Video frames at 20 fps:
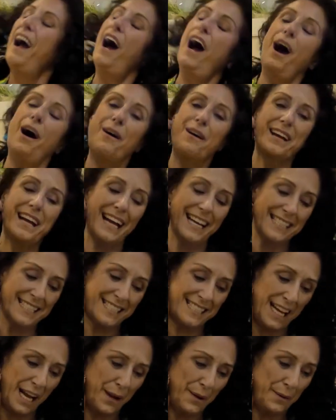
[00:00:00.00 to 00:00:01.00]
Okay,
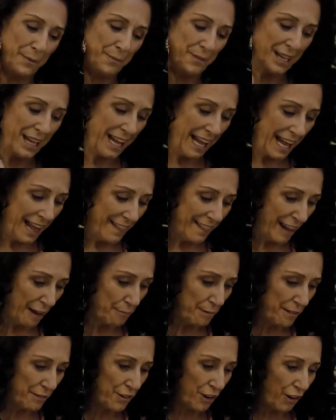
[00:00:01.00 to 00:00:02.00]
so
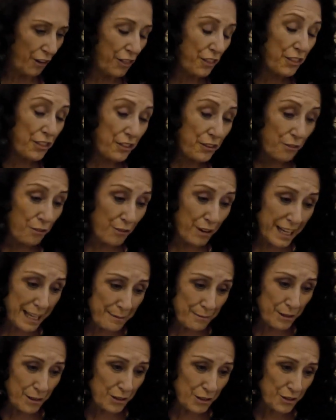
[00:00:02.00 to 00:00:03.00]
then we've got
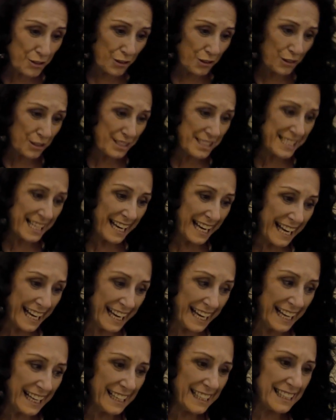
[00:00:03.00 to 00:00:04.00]
3 more drawers
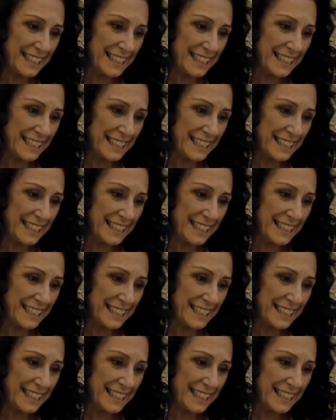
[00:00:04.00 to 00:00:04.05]
here.